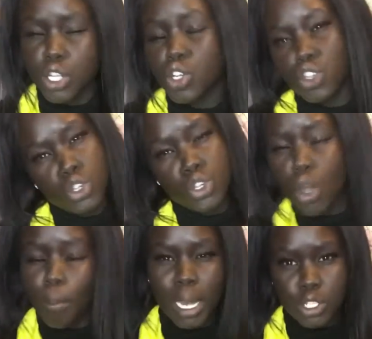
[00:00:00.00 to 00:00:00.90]
There's just
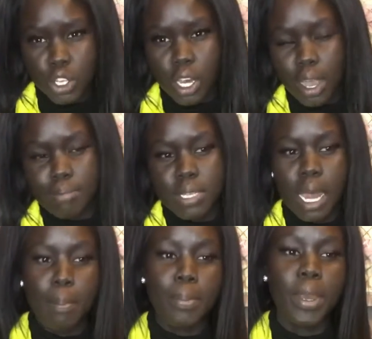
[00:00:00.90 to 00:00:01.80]
so much that comes
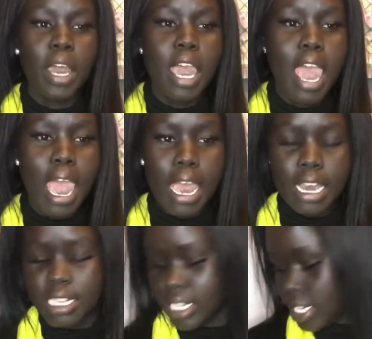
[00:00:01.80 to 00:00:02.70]
up,
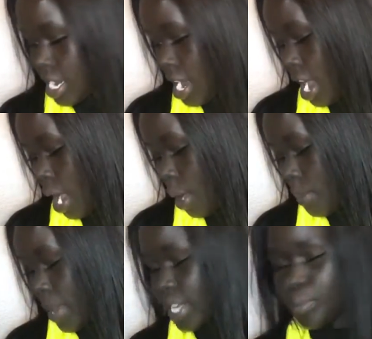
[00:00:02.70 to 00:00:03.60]
and
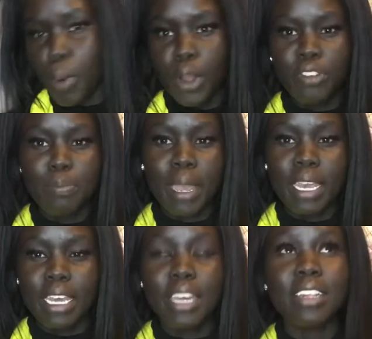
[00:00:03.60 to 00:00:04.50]
as part of my
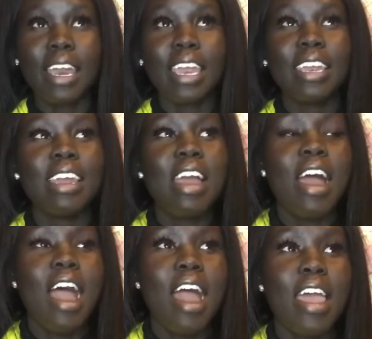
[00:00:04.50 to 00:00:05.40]
healing,
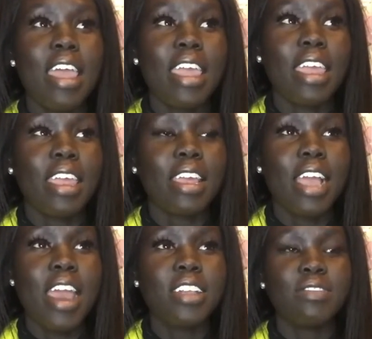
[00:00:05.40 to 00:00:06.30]
I
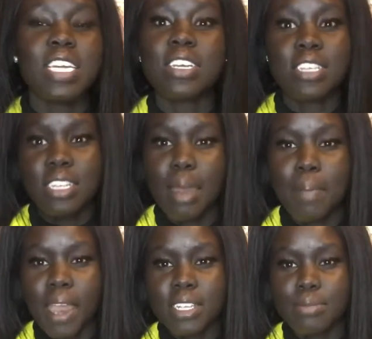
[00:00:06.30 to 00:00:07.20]
kind of take a step
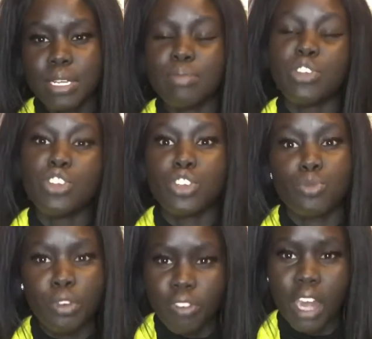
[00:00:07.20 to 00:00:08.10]
back sometimes and just
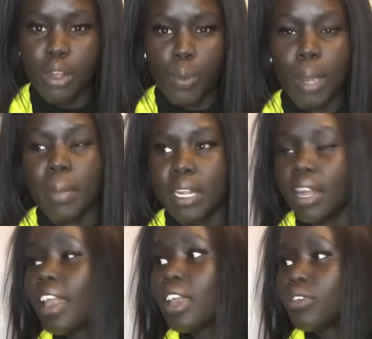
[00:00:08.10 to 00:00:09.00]
reevaluate my
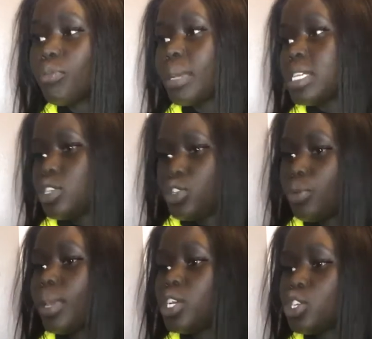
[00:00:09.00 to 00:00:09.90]
life, my
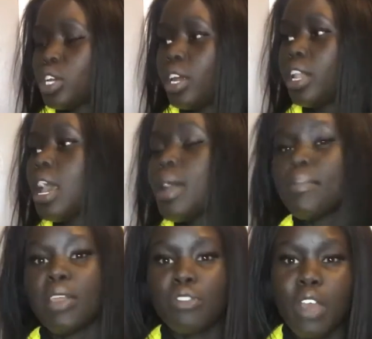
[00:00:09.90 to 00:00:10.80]
situation,
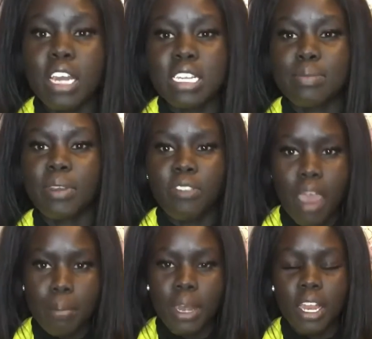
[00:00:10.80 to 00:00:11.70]
my friends, my
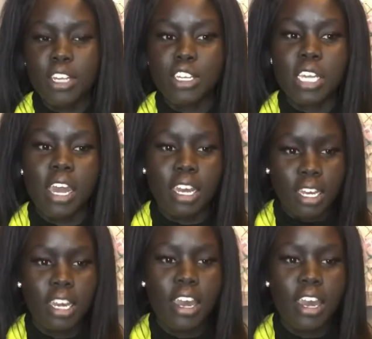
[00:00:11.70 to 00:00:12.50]
family, and I just kind of,